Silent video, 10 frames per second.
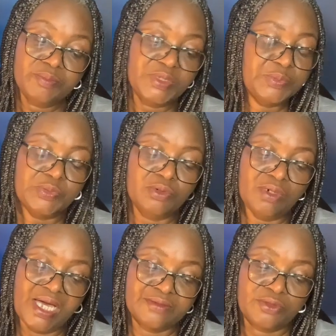People
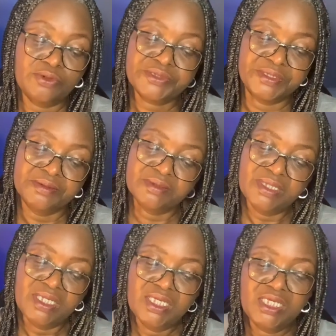are talking.
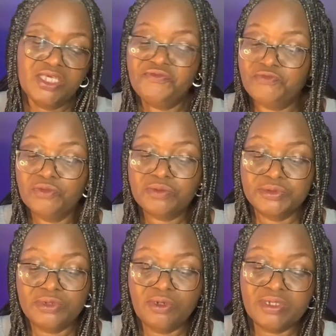If you
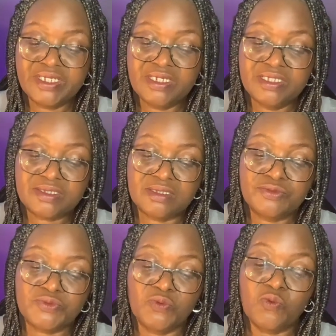could only
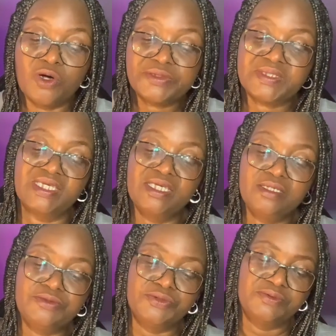listen to what
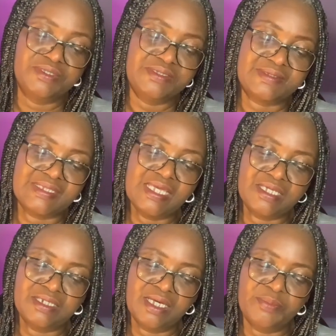EU is
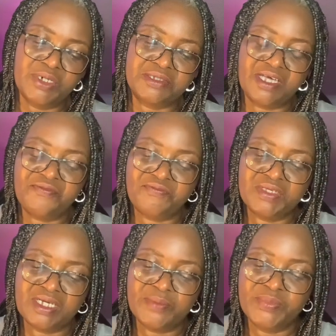saying about
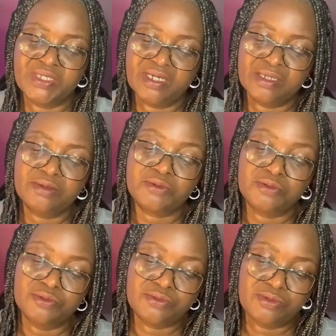Africa behind
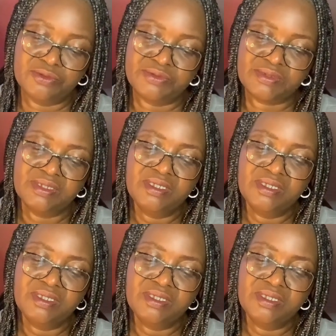closed doors,